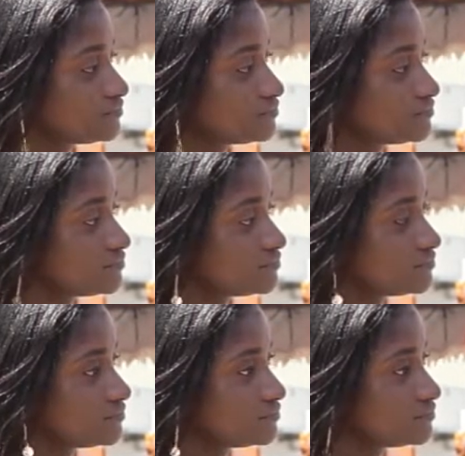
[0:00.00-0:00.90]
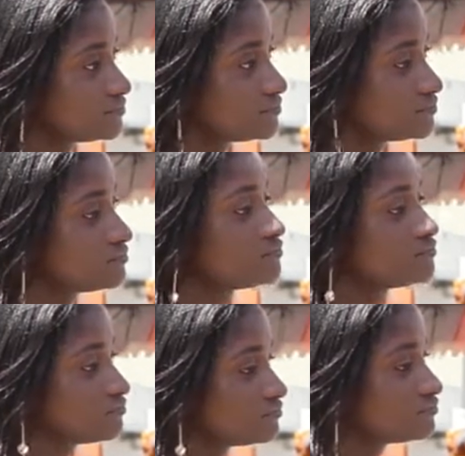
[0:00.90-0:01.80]

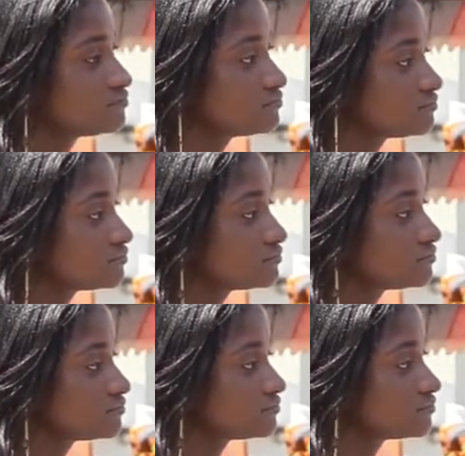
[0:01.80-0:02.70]
This person isn't speaking.